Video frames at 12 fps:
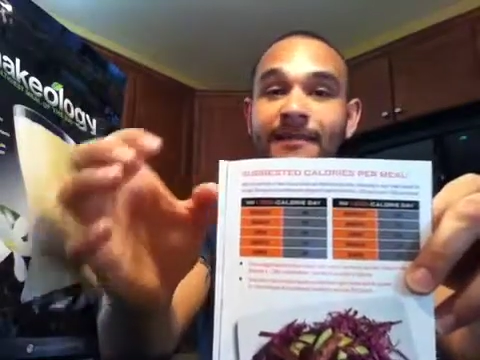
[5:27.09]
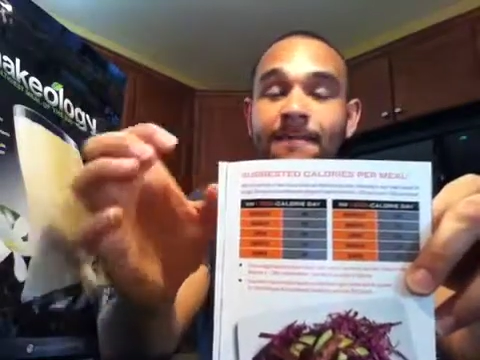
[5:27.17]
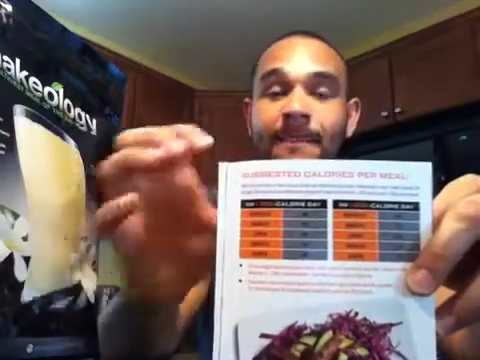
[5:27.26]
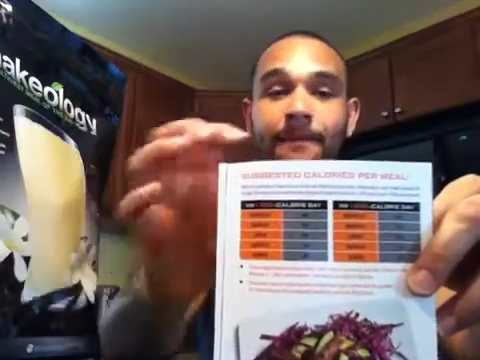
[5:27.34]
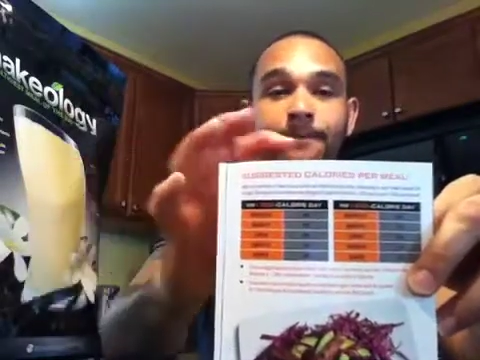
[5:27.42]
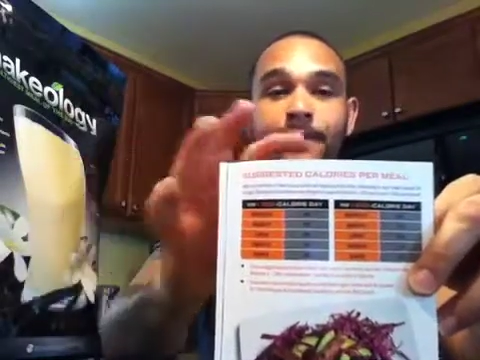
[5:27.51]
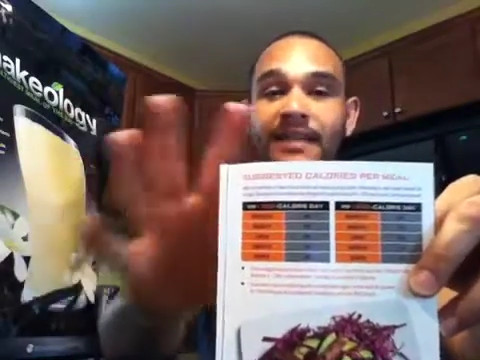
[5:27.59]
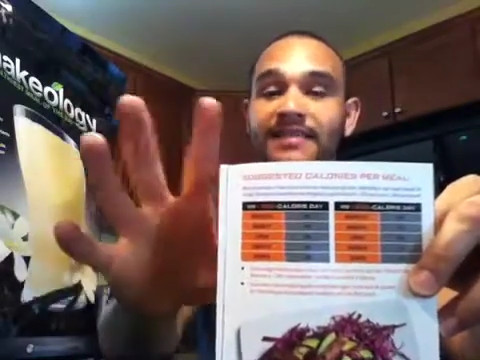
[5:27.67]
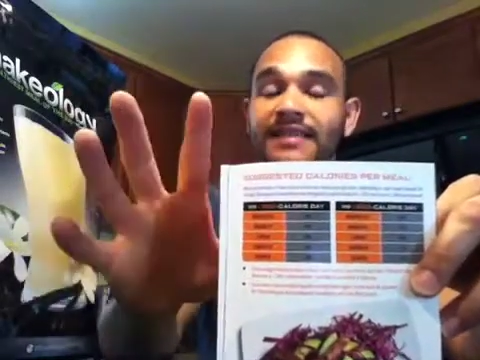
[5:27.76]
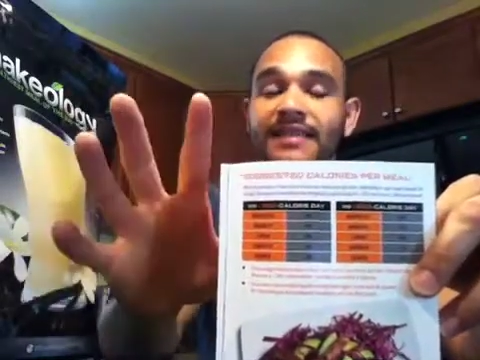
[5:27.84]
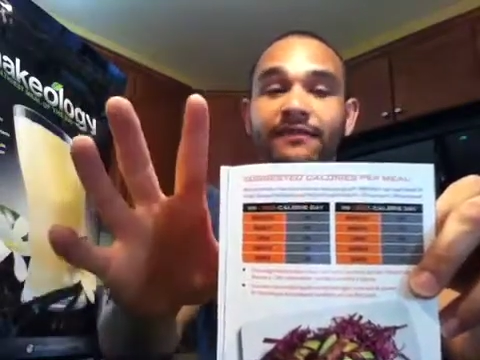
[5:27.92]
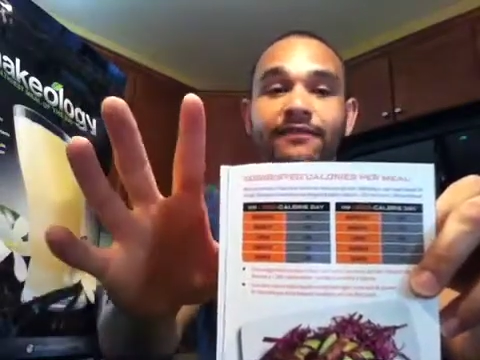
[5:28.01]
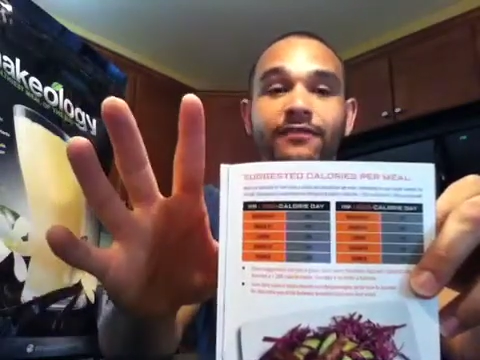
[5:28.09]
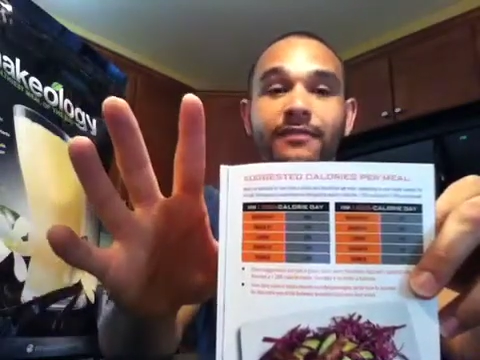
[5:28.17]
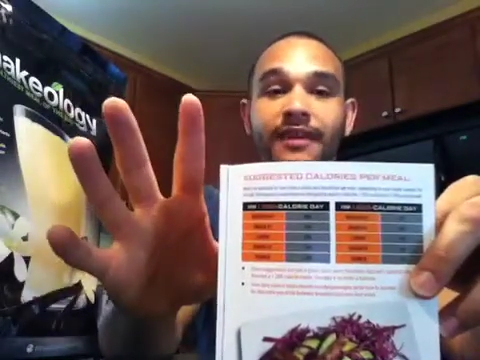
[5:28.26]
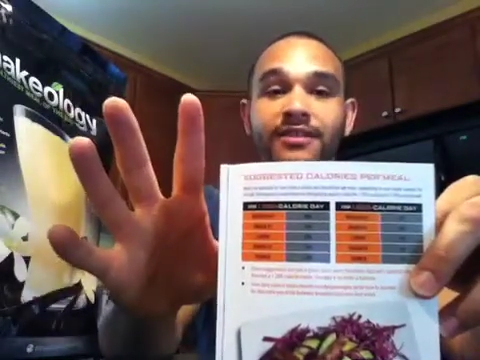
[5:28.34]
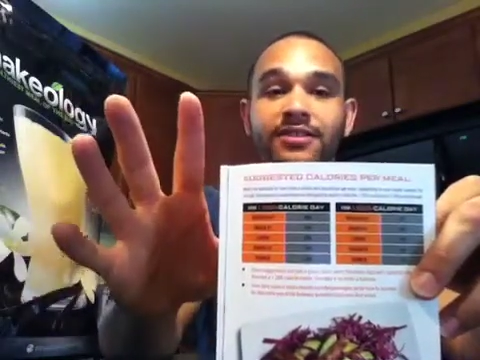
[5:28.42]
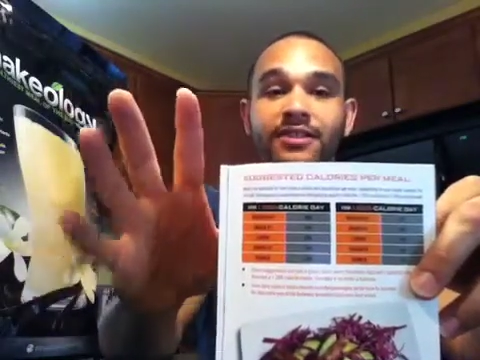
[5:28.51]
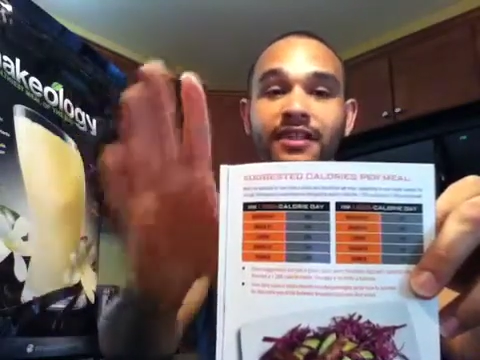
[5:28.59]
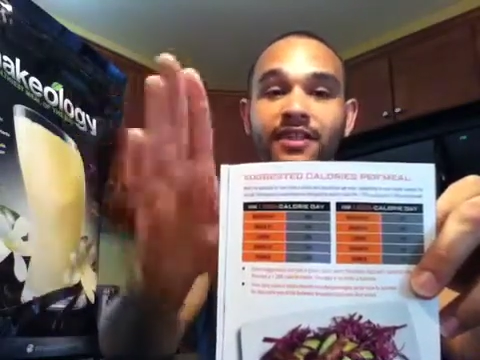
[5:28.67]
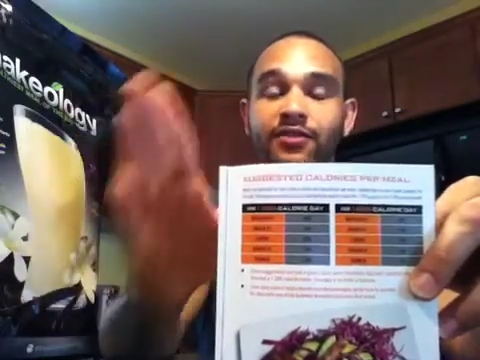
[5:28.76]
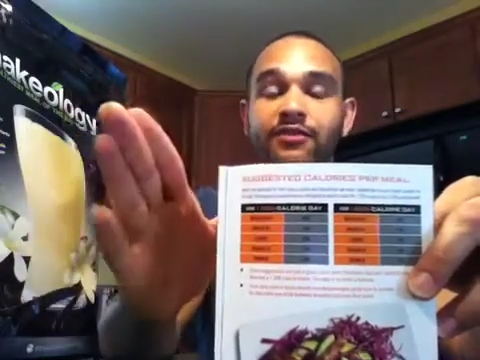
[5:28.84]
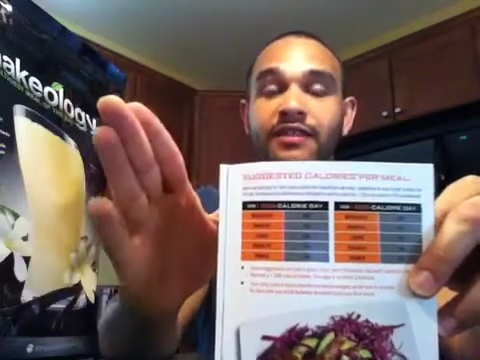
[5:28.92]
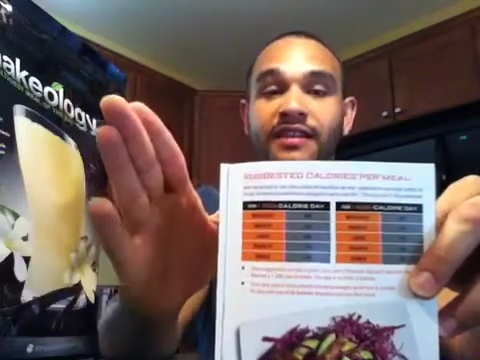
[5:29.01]
the basic information that
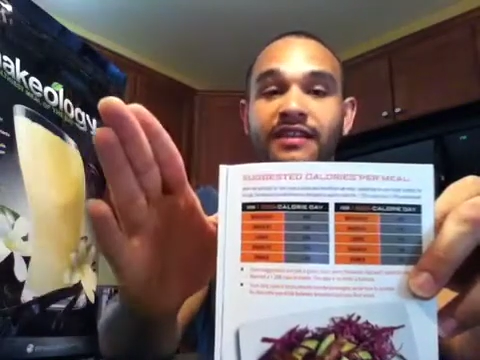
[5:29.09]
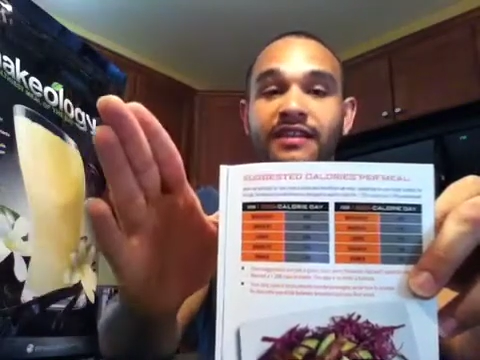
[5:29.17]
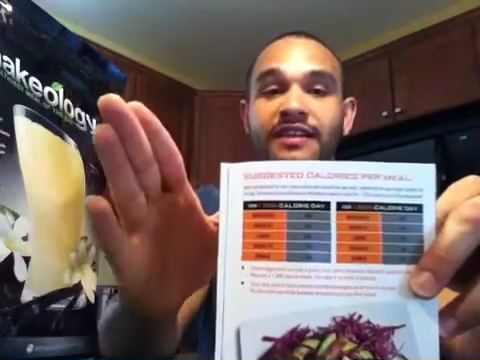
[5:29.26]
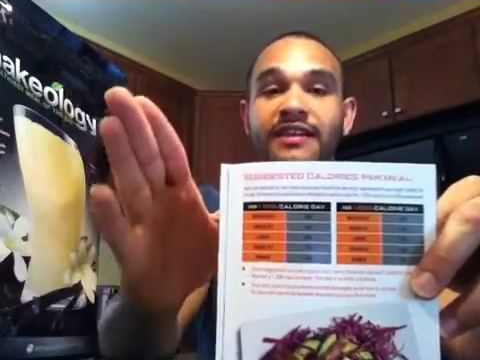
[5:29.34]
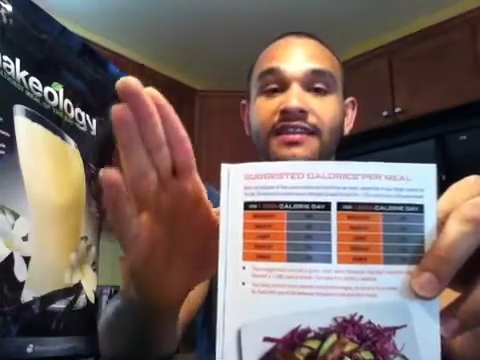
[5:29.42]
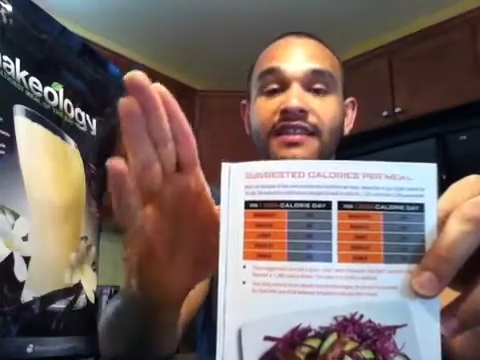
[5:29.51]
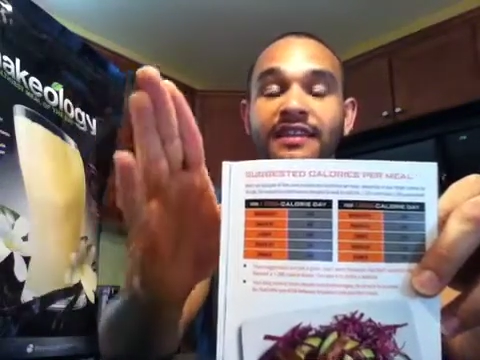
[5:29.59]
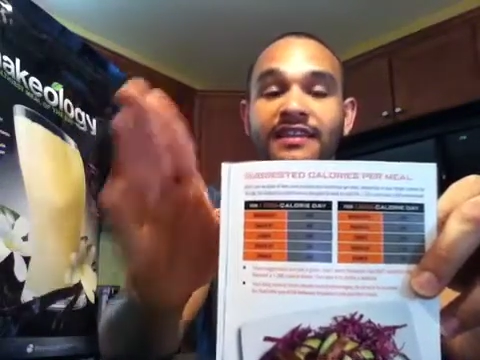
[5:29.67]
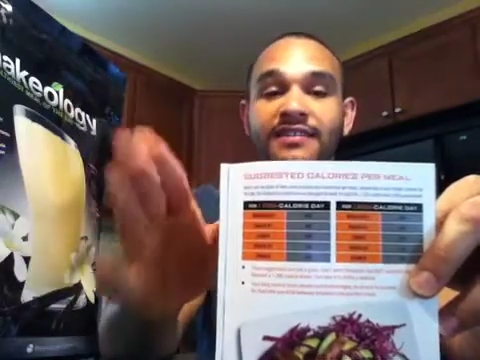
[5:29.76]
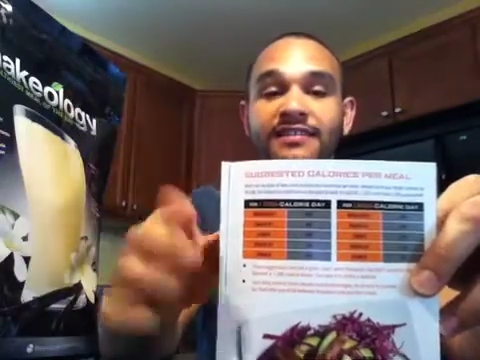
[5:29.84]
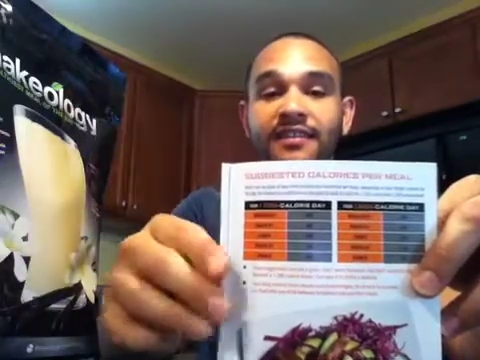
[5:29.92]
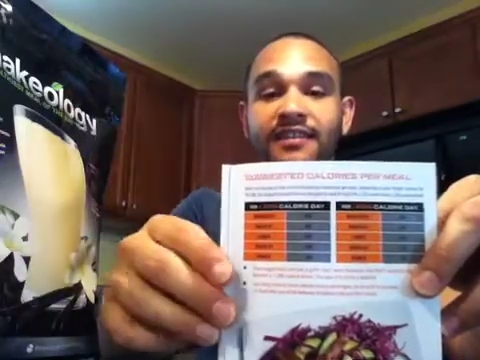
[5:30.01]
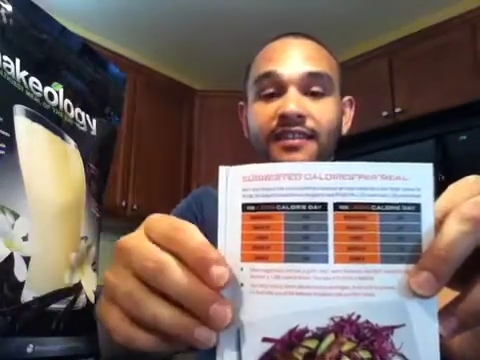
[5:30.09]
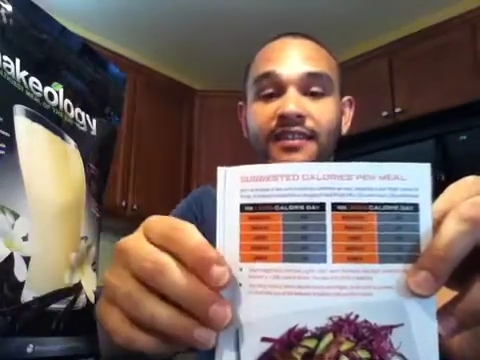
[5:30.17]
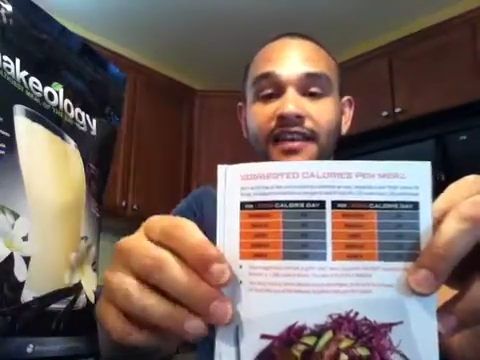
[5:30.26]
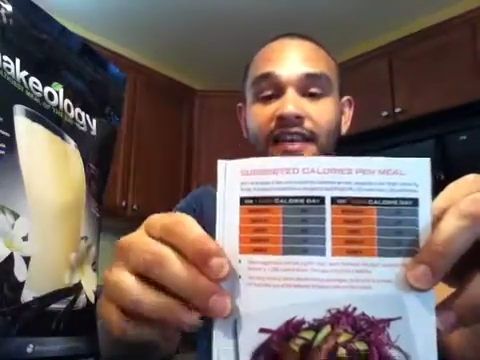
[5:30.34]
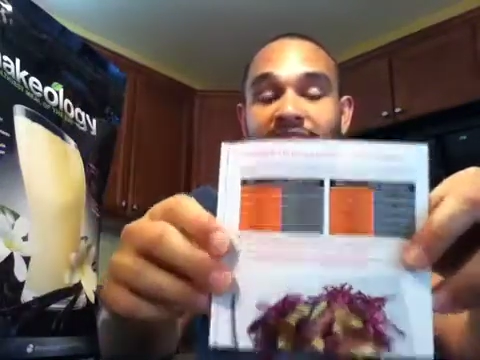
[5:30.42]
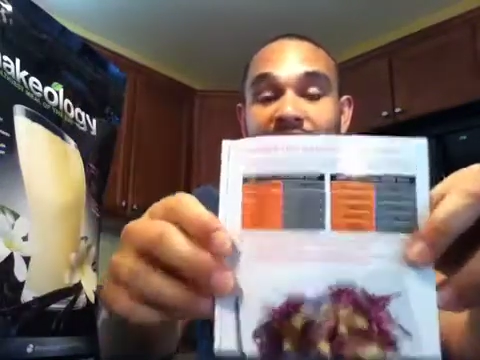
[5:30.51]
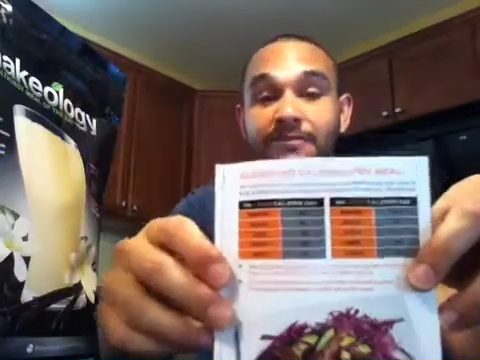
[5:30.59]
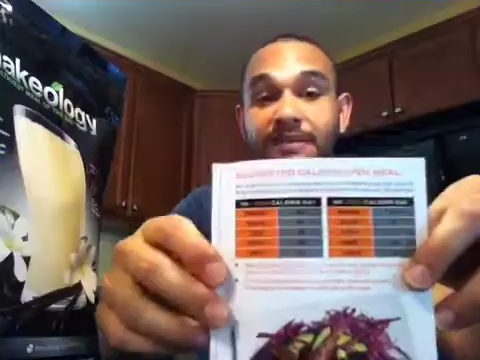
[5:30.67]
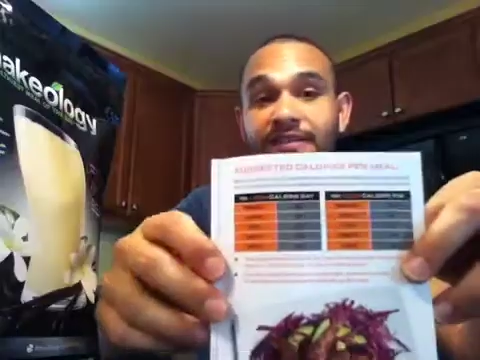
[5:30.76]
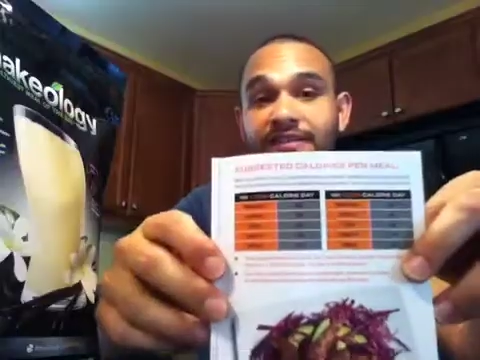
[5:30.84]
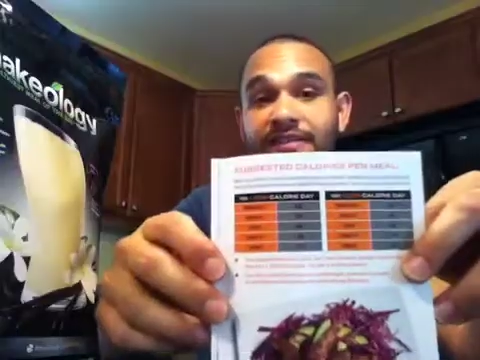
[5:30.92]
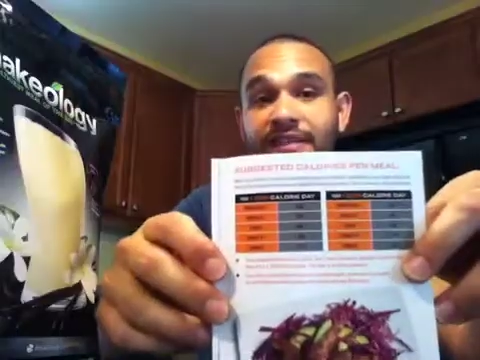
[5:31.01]
you need to get started and be
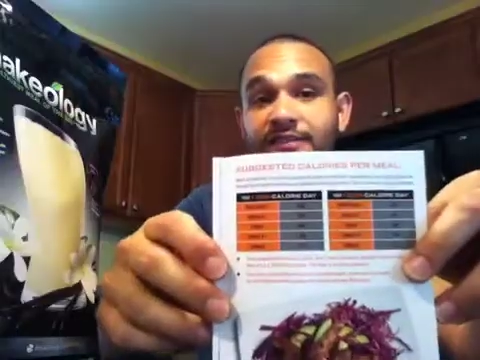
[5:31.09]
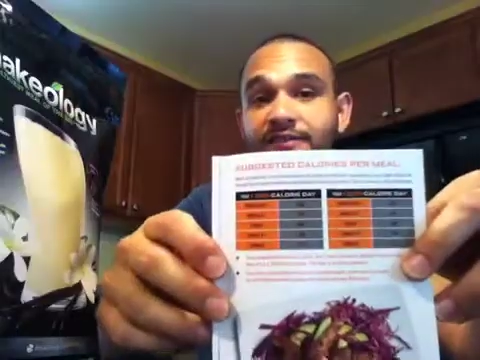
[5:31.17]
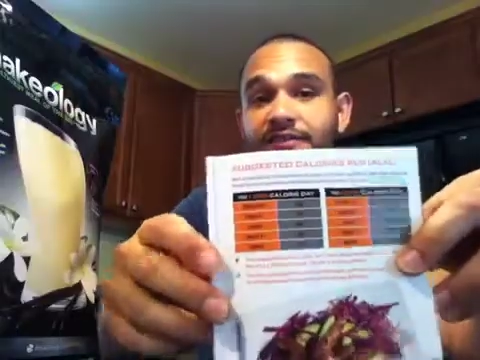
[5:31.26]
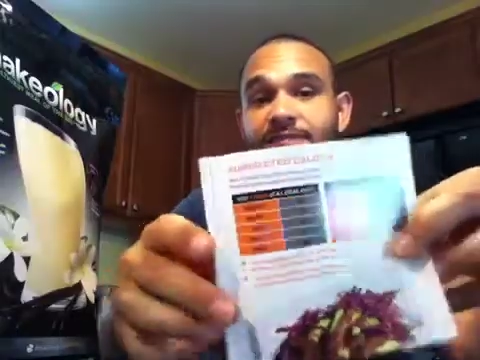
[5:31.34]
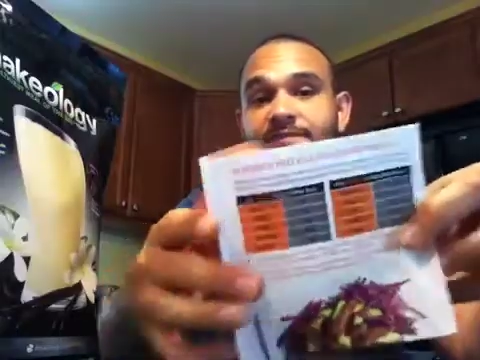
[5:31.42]
successful.